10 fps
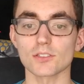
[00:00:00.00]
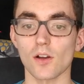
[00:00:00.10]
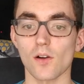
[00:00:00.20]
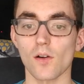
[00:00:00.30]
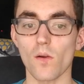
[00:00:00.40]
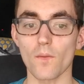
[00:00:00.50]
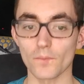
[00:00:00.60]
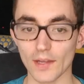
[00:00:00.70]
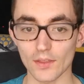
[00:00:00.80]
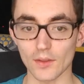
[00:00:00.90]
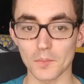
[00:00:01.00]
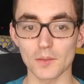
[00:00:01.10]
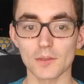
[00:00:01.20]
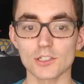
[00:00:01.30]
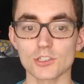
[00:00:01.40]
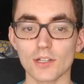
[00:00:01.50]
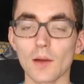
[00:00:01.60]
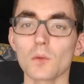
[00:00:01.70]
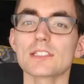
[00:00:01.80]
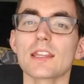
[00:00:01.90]
So yeah, they pretty much,
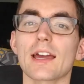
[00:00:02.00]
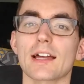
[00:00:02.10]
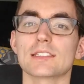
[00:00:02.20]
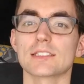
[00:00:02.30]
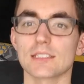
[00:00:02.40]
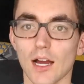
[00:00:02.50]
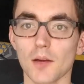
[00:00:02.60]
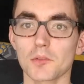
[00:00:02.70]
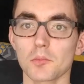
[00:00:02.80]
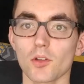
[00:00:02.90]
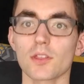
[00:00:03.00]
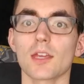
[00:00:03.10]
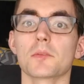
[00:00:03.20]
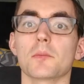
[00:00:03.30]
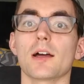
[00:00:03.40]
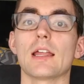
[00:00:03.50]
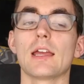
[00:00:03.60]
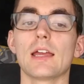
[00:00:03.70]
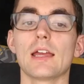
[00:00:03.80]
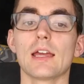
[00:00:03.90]
I wouldn't say they got stomped both games, but